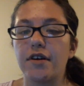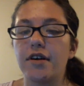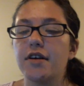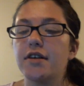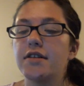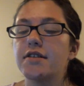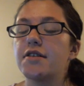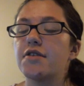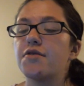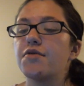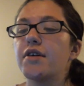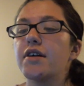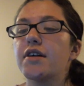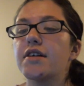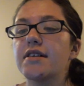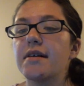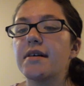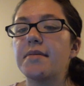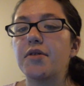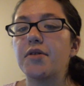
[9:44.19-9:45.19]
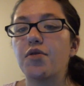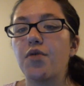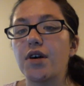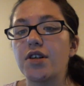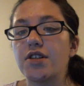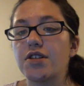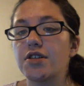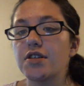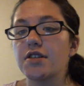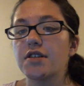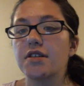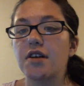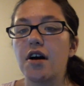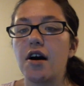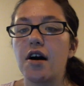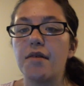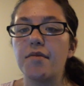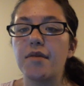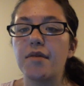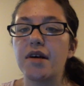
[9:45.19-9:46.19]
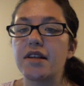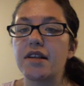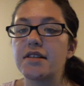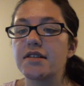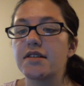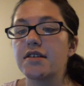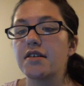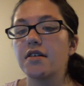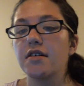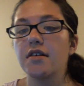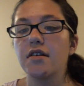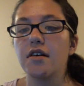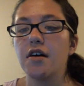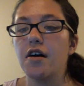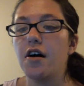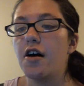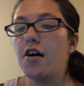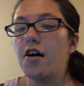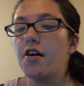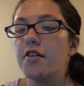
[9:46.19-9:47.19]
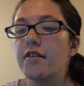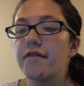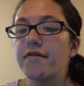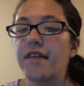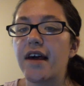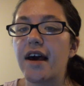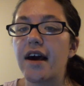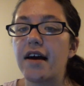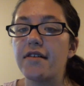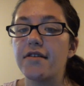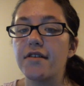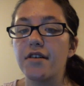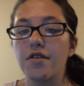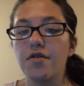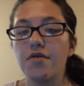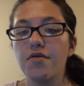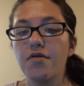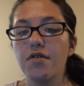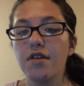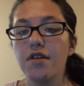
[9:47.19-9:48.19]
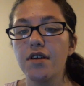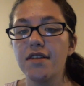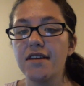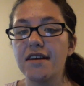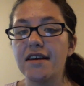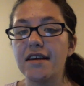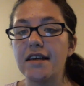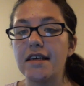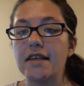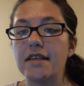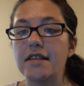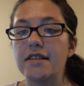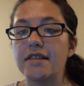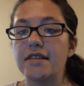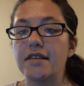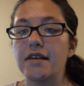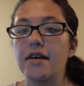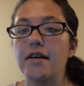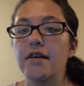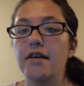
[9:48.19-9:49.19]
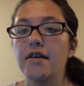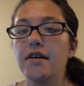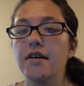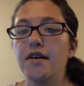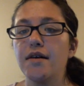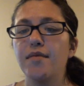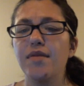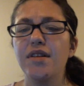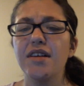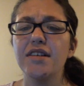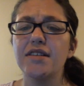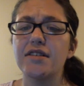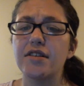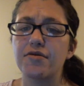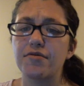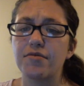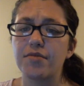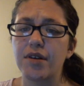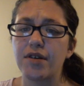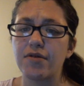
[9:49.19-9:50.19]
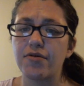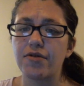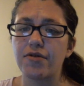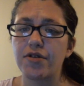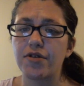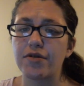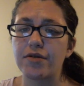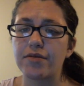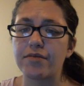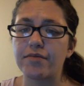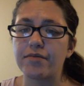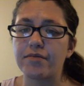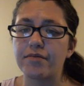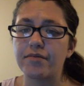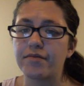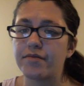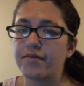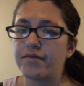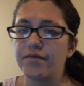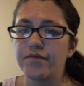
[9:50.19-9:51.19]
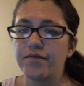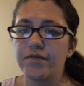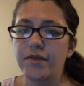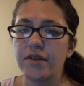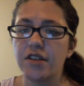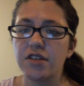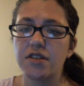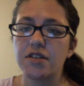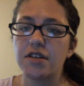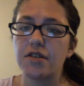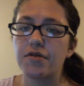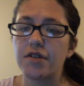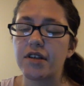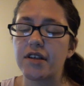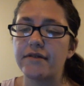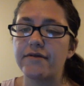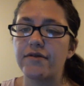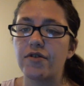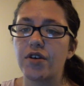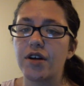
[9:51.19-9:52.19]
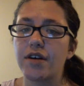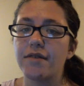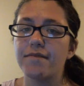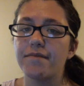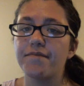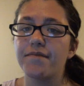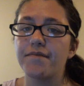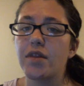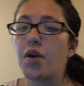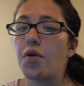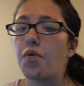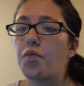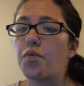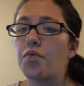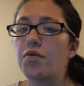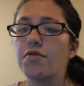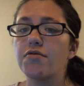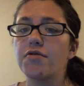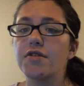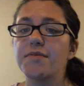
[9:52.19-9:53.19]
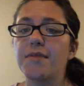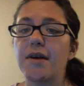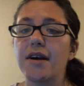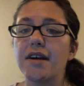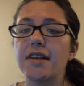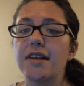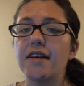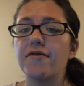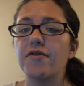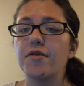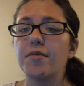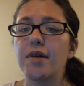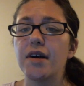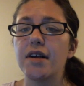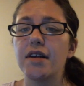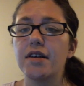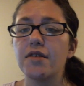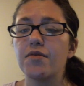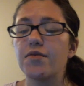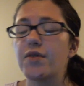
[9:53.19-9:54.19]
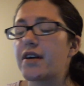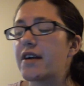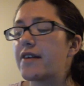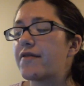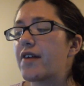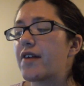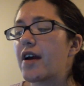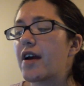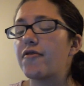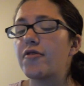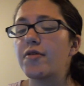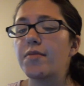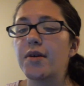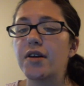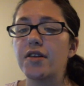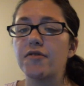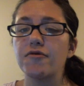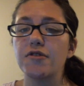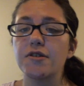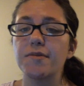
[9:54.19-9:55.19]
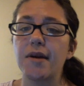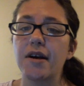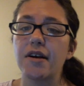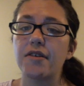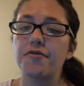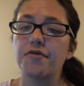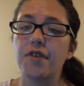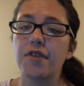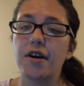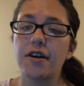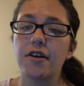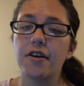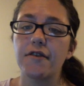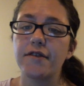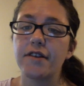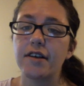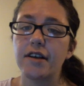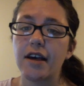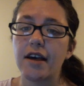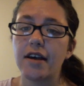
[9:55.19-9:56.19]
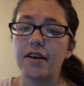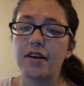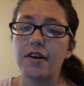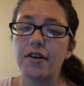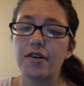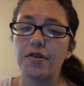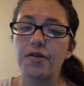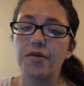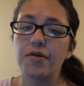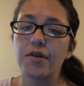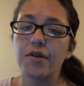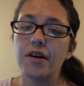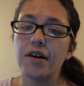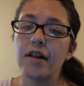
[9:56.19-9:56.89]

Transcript: So we accept questions, comments, all of that. The only thing is, please don't be rude. There's no need for it. We respect everybody. We give everybody respect right off the get-go.